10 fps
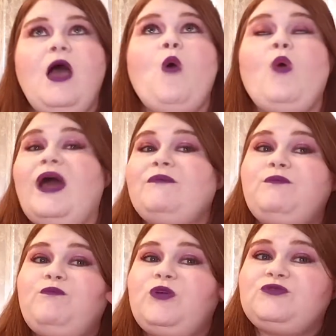What I
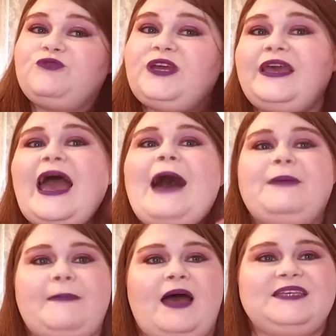was really happy
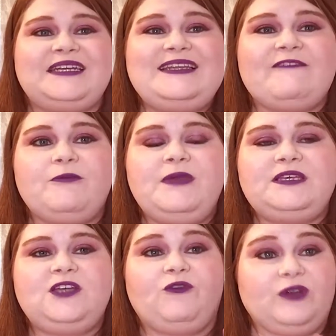about is I never
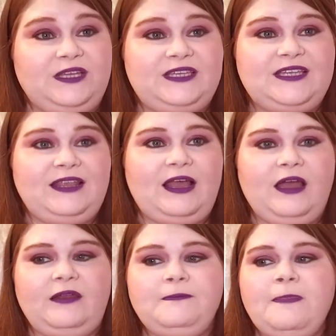missed a release deadline.